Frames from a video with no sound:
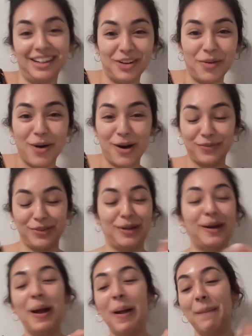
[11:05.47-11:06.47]
no offer.
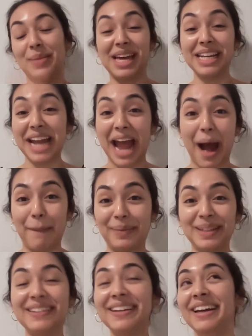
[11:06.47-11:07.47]
That didn't
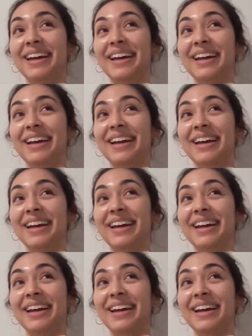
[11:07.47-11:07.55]
happen.